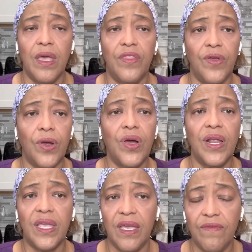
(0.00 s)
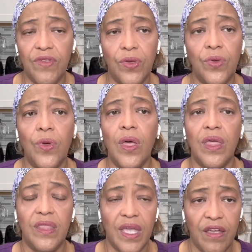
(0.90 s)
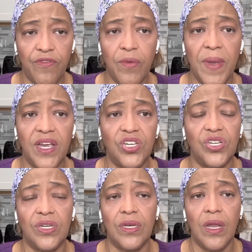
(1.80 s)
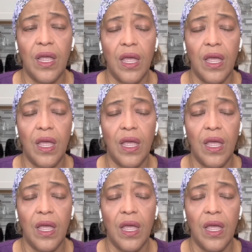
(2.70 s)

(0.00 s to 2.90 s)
They're going to give you the information